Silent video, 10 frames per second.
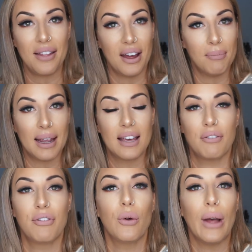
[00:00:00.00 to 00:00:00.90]
that make
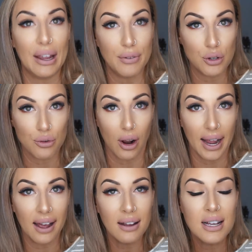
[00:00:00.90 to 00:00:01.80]
it feel even
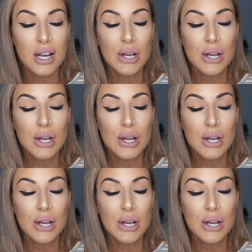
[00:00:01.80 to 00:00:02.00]
drier.